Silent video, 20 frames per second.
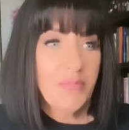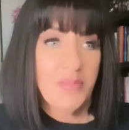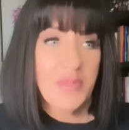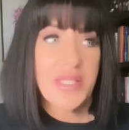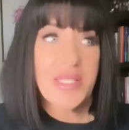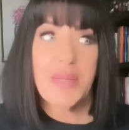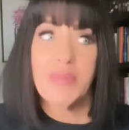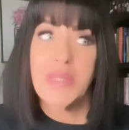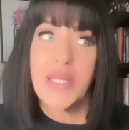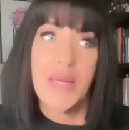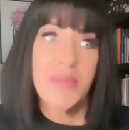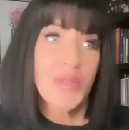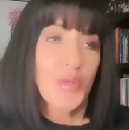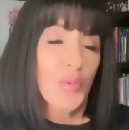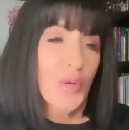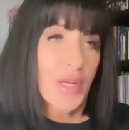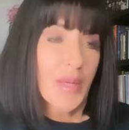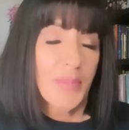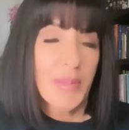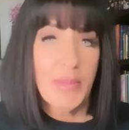sometimes
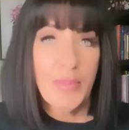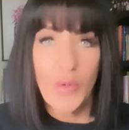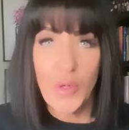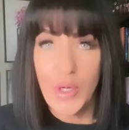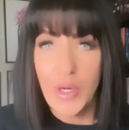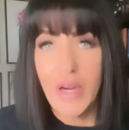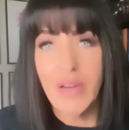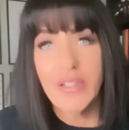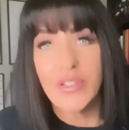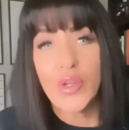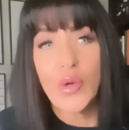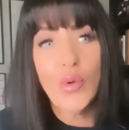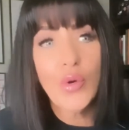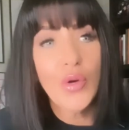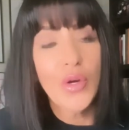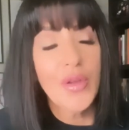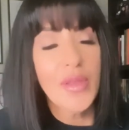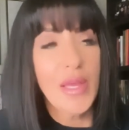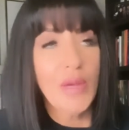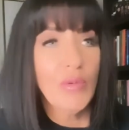want to be more
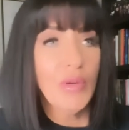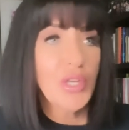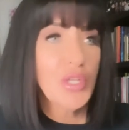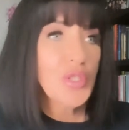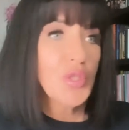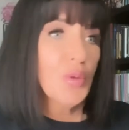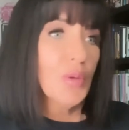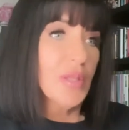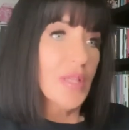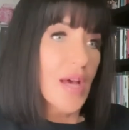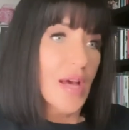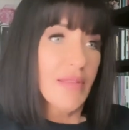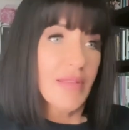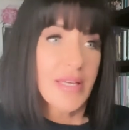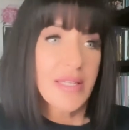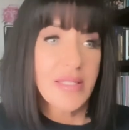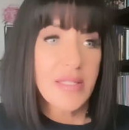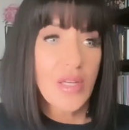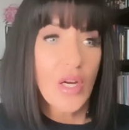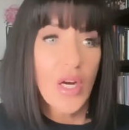hardcore. They want to do a lot
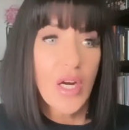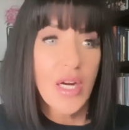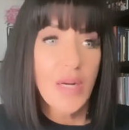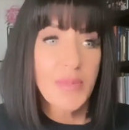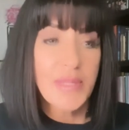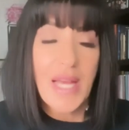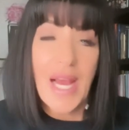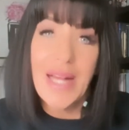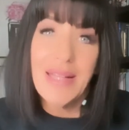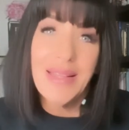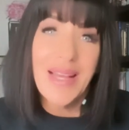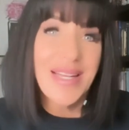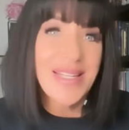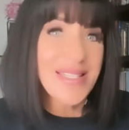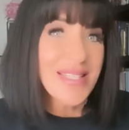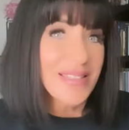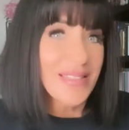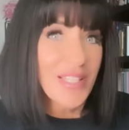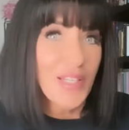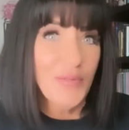less carbs. I like
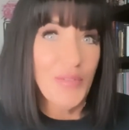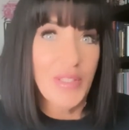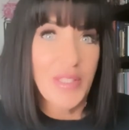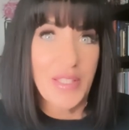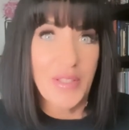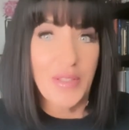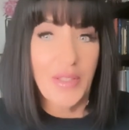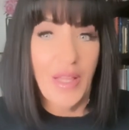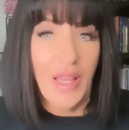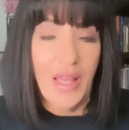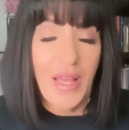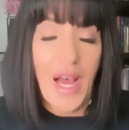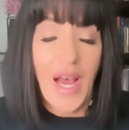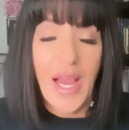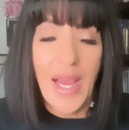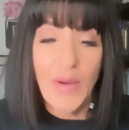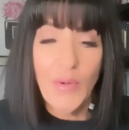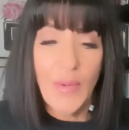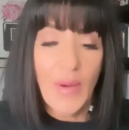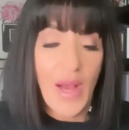to live a little.
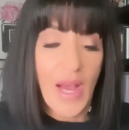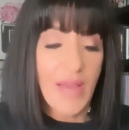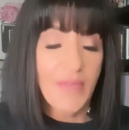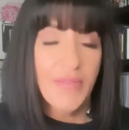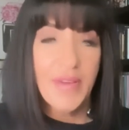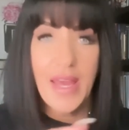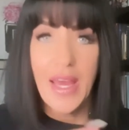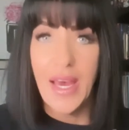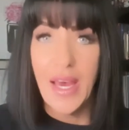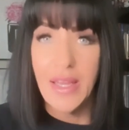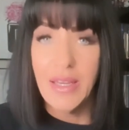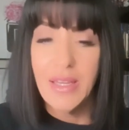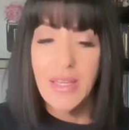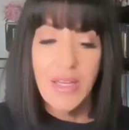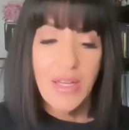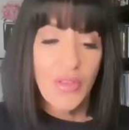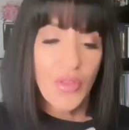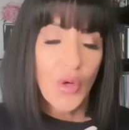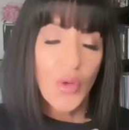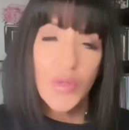I, I've had
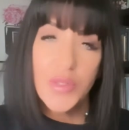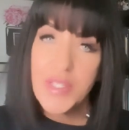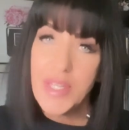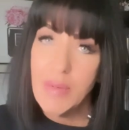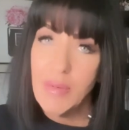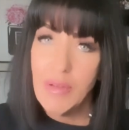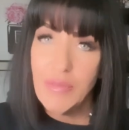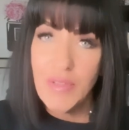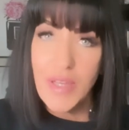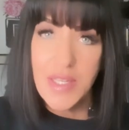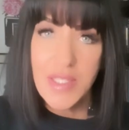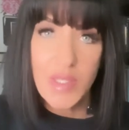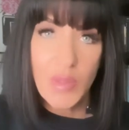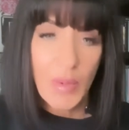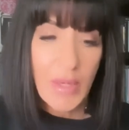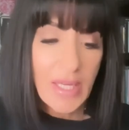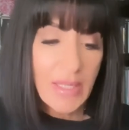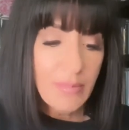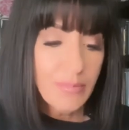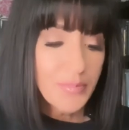the whole time I've lost
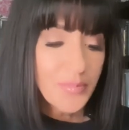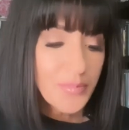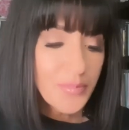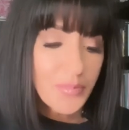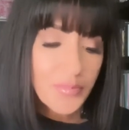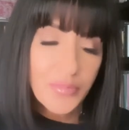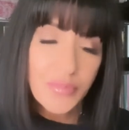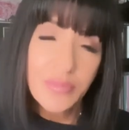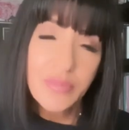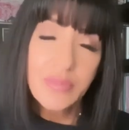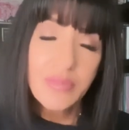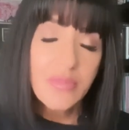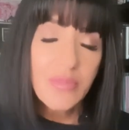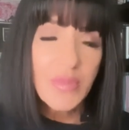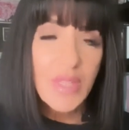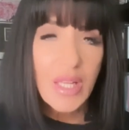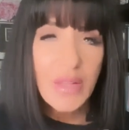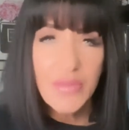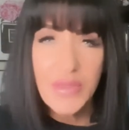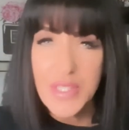weight,
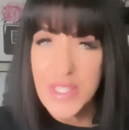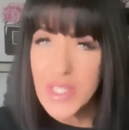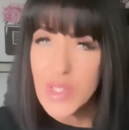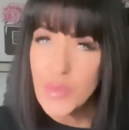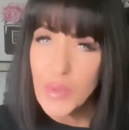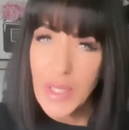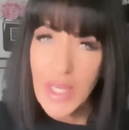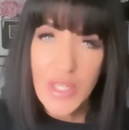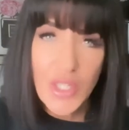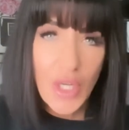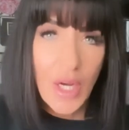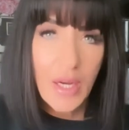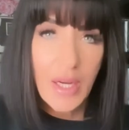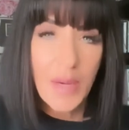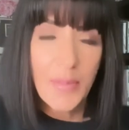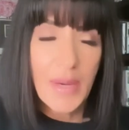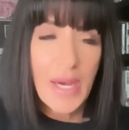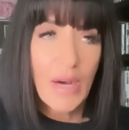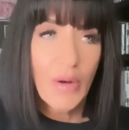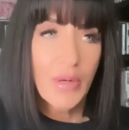and this is what I talk
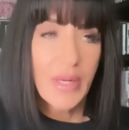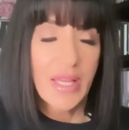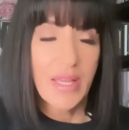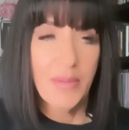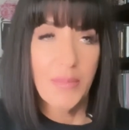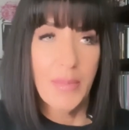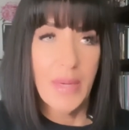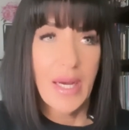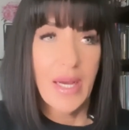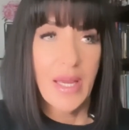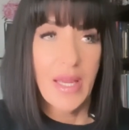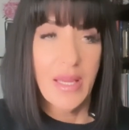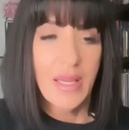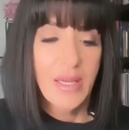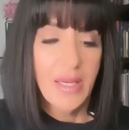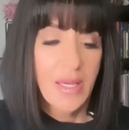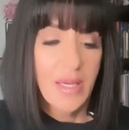about in my,